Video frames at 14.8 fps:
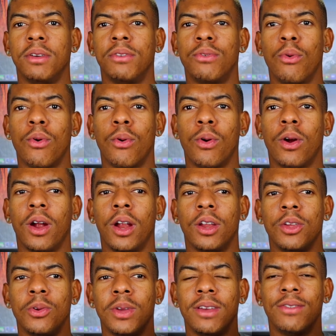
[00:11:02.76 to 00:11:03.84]
before
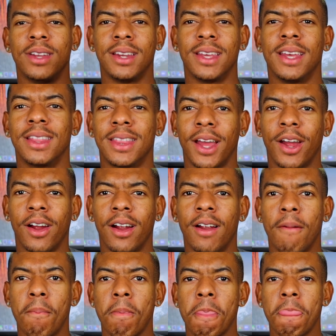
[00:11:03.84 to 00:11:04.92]
you even get there,
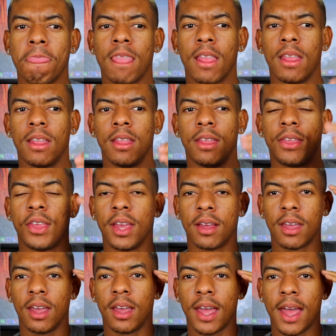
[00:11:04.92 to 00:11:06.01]

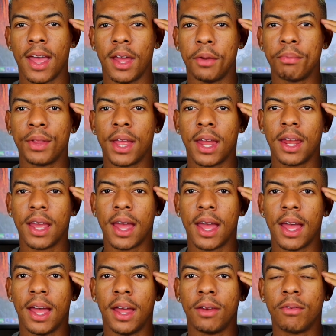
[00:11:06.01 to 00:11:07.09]
thinking ahead, planning
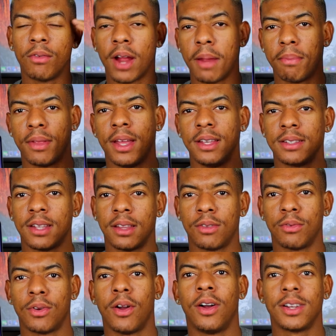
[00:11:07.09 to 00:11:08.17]
ahead, right place at
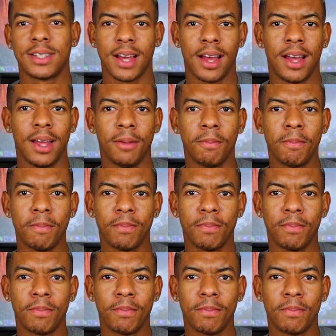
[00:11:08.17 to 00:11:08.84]
the wrong time.